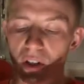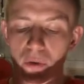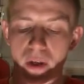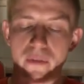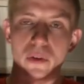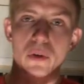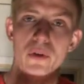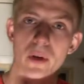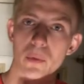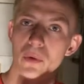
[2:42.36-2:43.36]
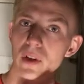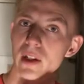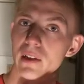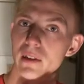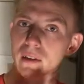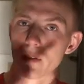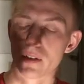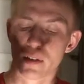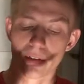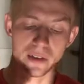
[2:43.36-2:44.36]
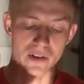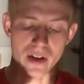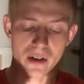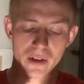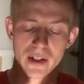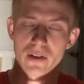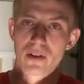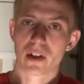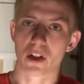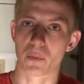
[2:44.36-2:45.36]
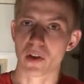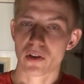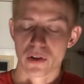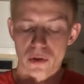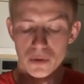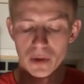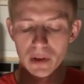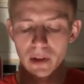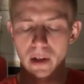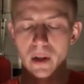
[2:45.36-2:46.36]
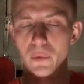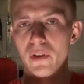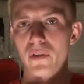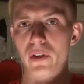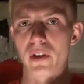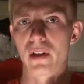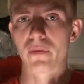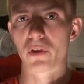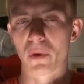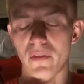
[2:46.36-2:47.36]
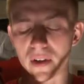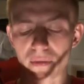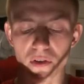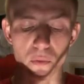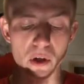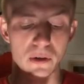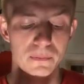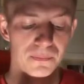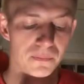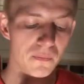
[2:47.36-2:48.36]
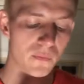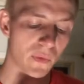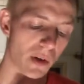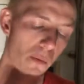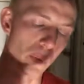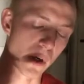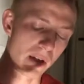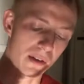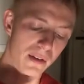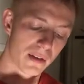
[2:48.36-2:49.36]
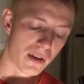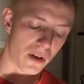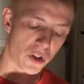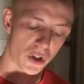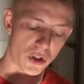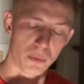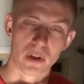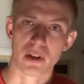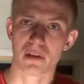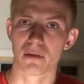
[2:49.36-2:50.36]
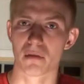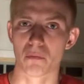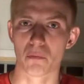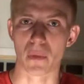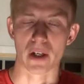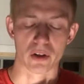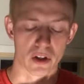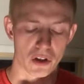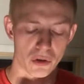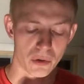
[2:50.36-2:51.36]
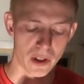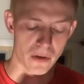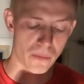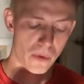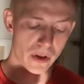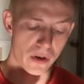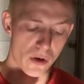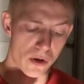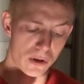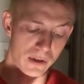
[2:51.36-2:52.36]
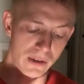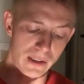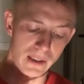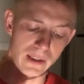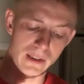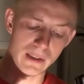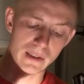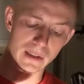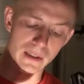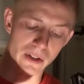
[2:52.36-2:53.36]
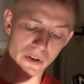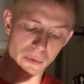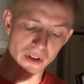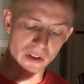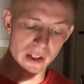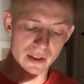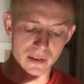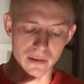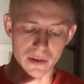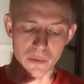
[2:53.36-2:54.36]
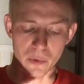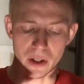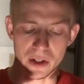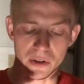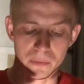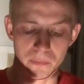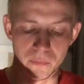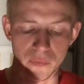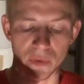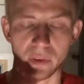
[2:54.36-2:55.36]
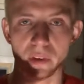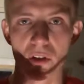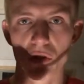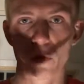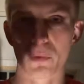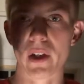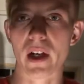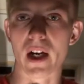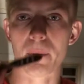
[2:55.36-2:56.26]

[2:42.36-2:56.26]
don't have the little nipple that the stock lights on the XPs do, and I believe on the 1125s as well. But should be minor issue, if one at all. The rest of the light is pretty awesome. They use 3 high